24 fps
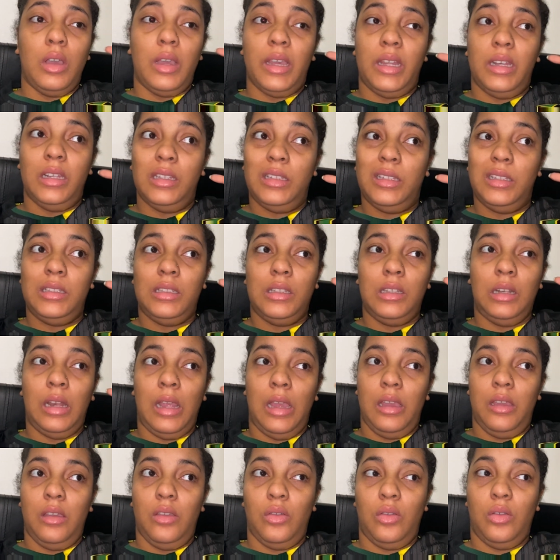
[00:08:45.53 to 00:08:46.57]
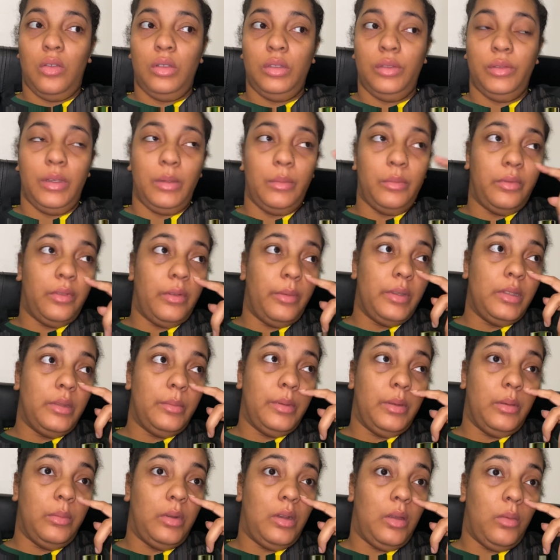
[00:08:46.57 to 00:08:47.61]
I had a, like a hot drink before I went to
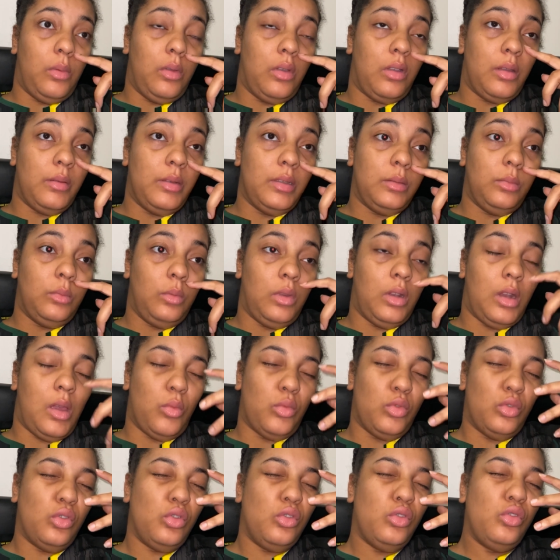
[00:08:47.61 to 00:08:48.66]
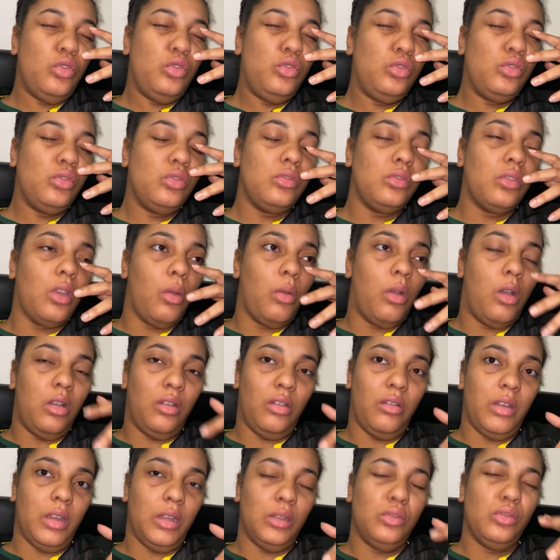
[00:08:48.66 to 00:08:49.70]
bed. When I woke up this morning, I was so
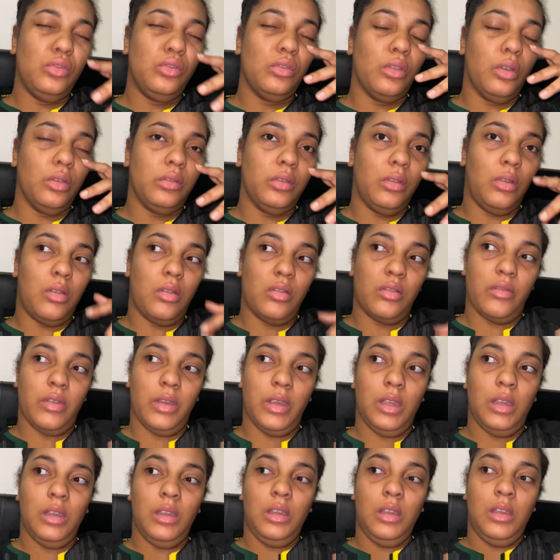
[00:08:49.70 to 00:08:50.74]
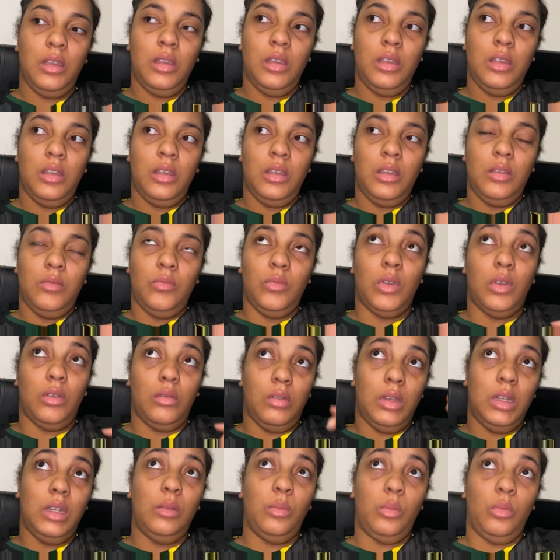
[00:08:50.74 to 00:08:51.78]
hungry, so, so hungry.
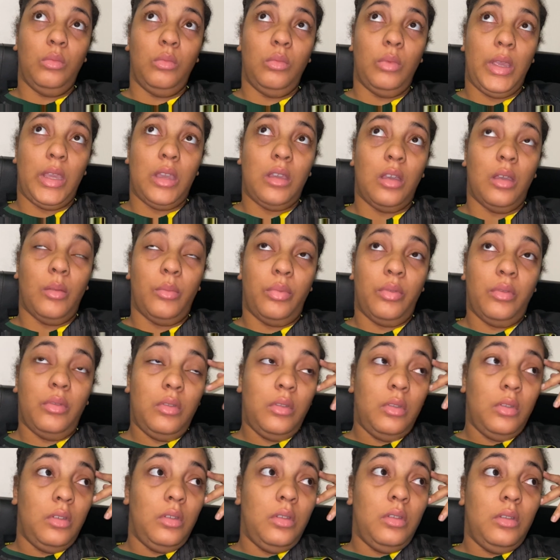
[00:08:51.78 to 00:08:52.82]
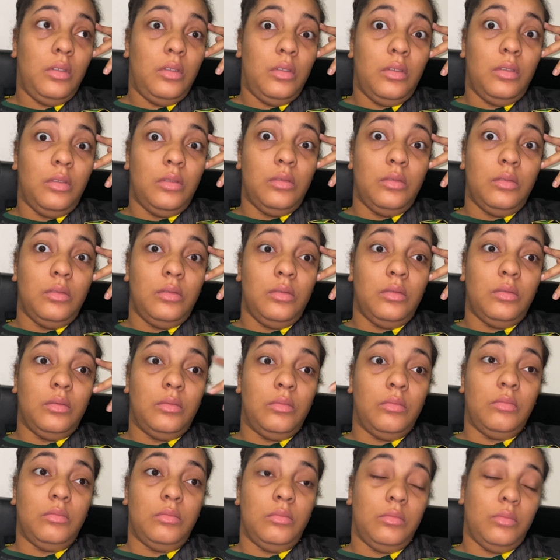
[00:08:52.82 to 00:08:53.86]
Well, I didn't wake up.
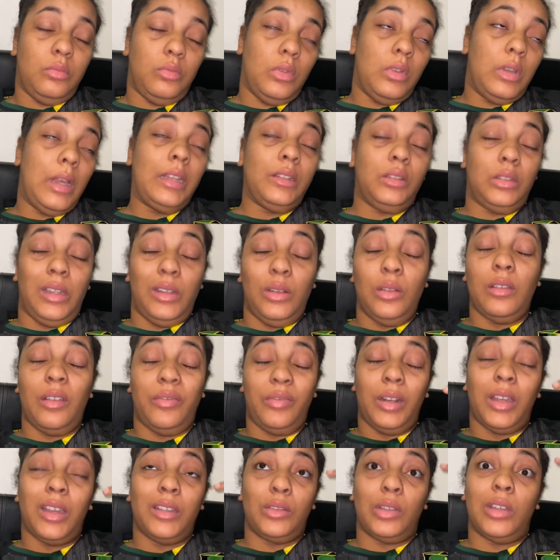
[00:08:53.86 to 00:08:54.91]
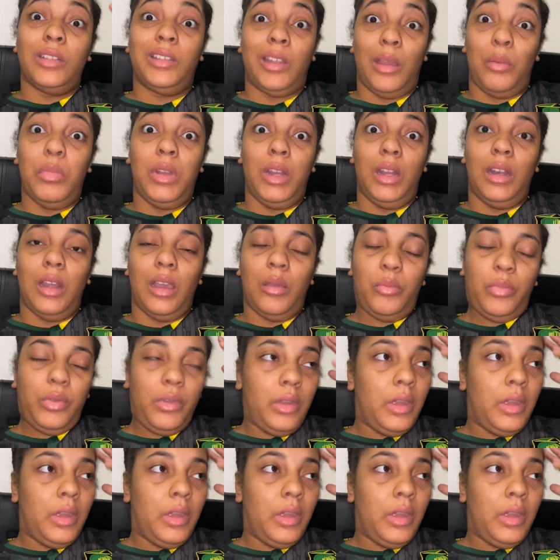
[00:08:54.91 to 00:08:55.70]
Well, I, I felt like I took a 10 minute nap.